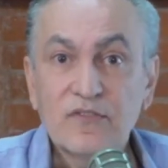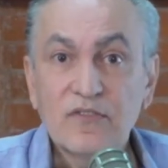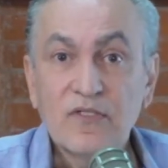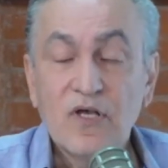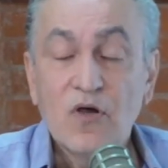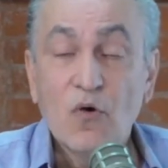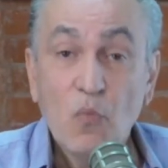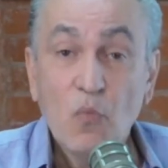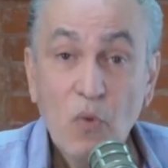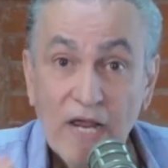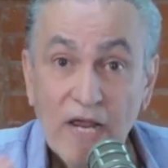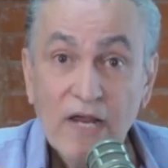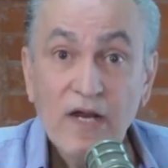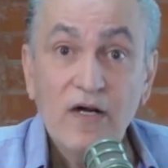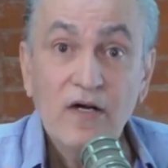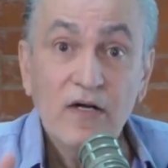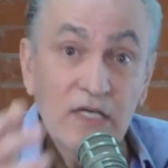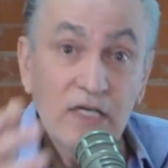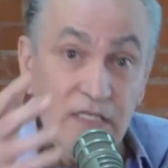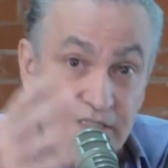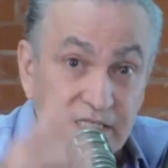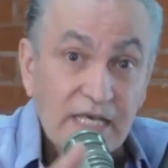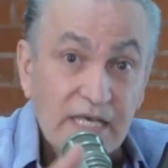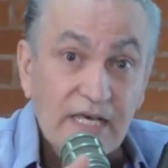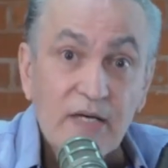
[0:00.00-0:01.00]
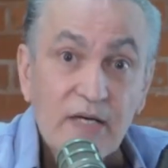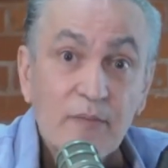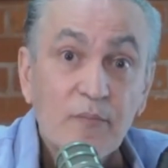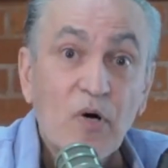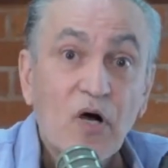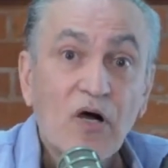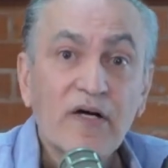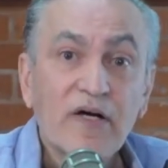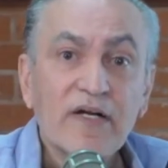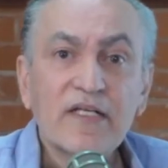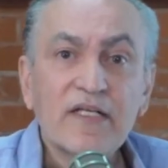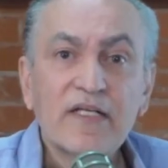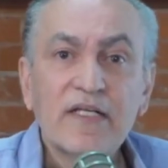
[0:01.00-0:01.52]
where the
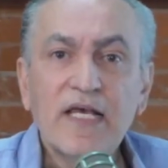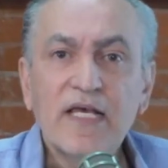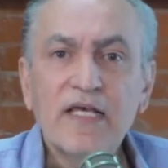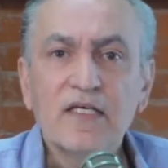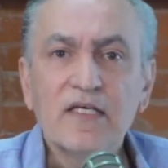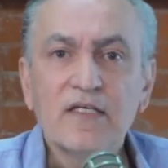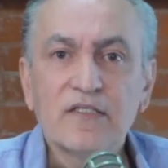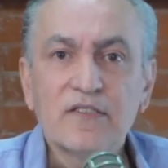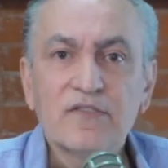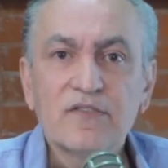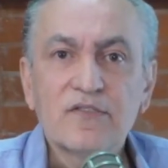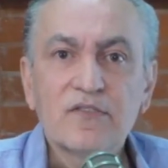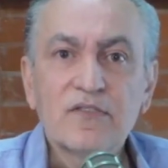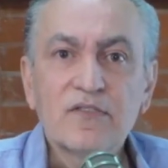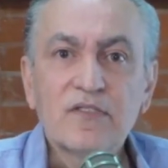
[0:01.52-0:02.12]
mRNA is.